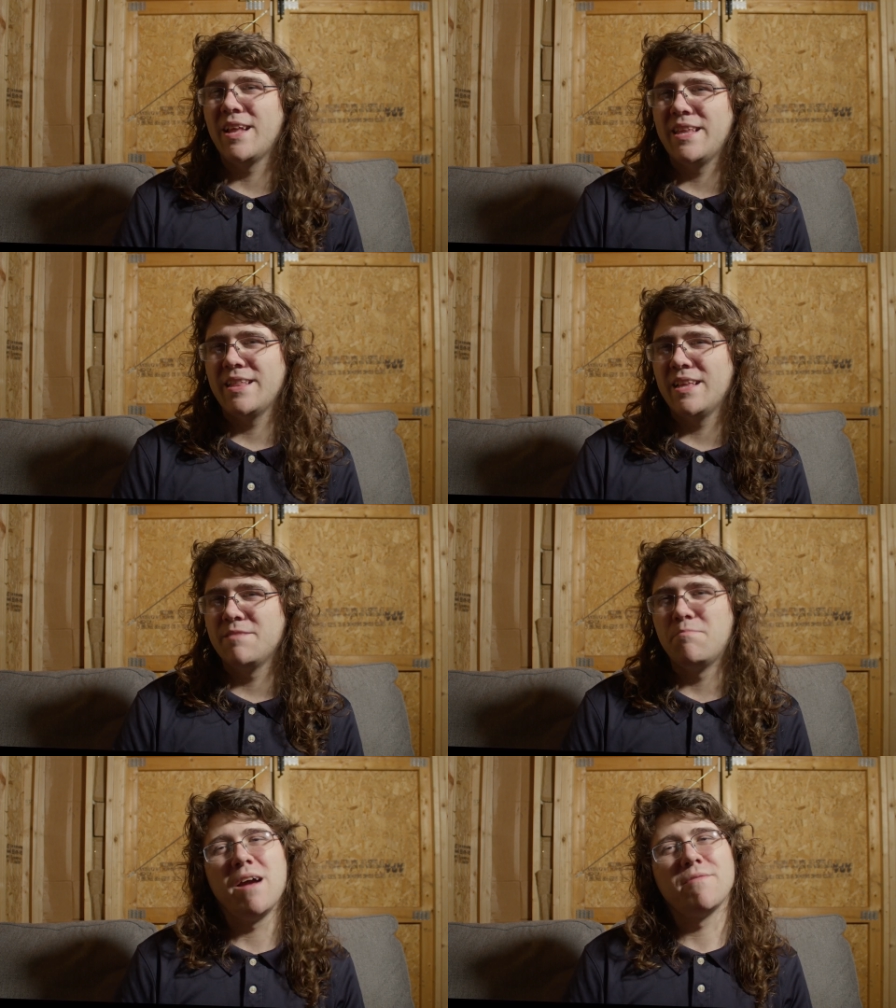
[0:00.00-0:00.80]
I think
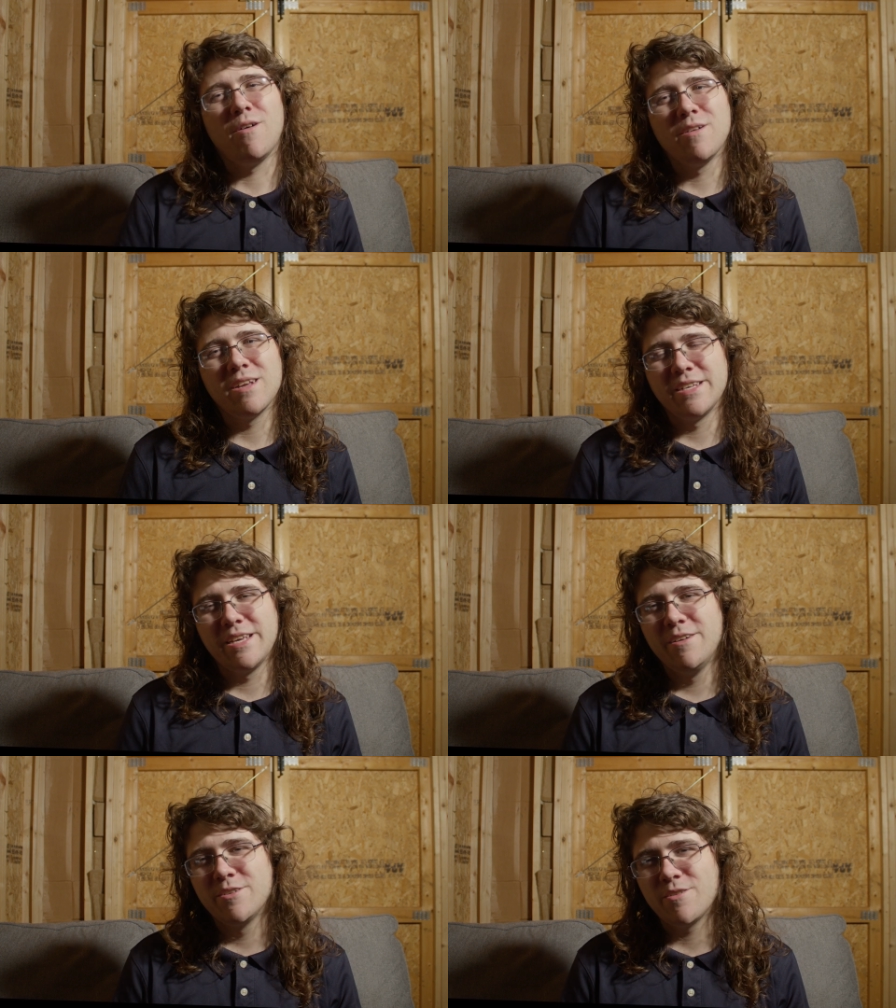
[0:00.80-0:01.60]
that's my fault as a
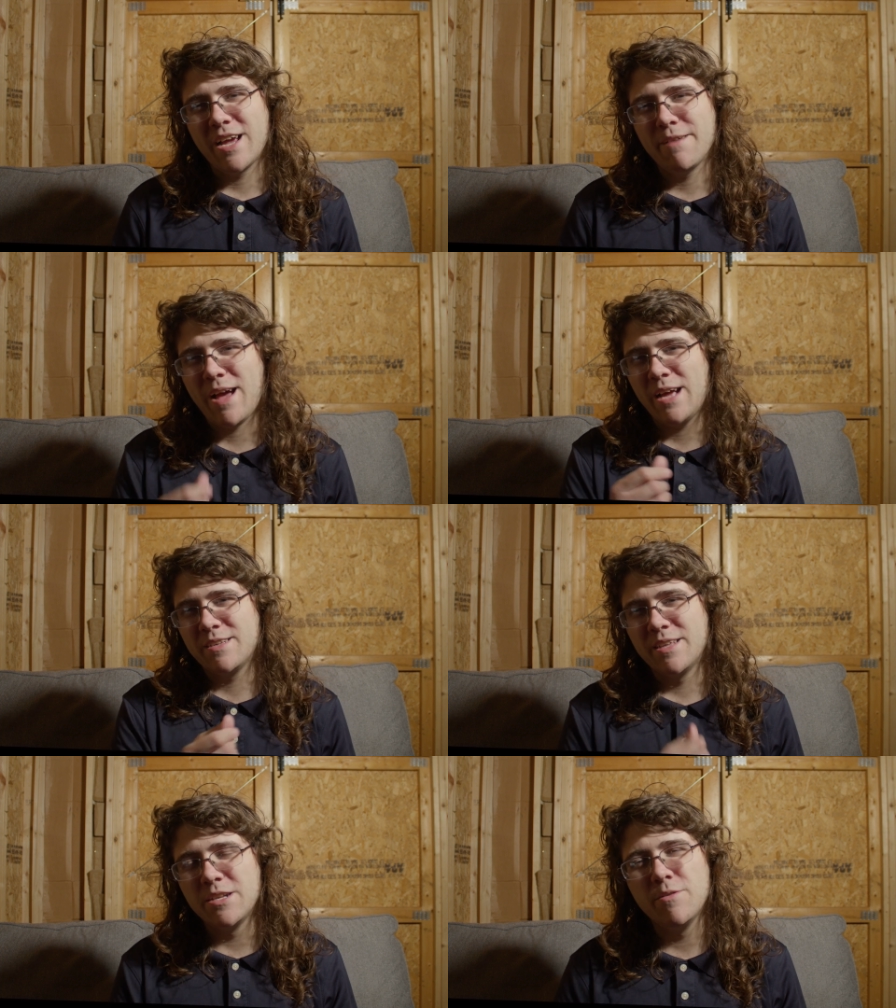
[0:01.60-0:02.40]
user. I kept
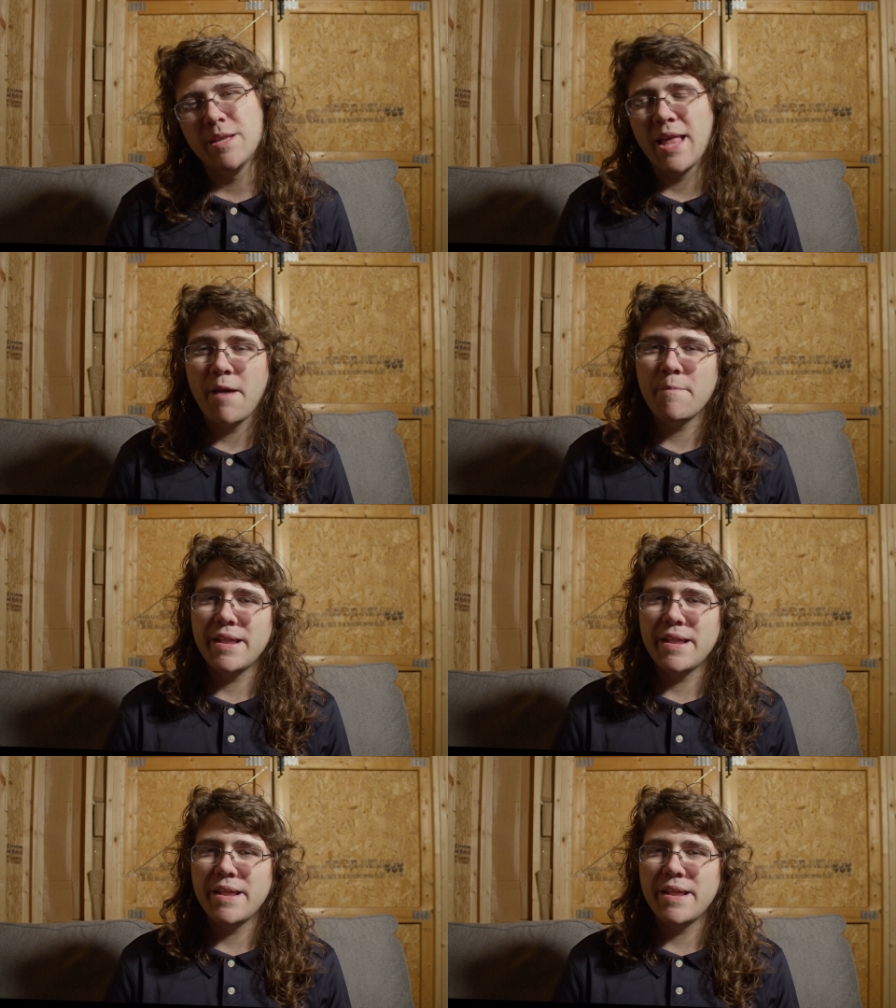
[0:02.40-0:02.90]
accidentally doing that.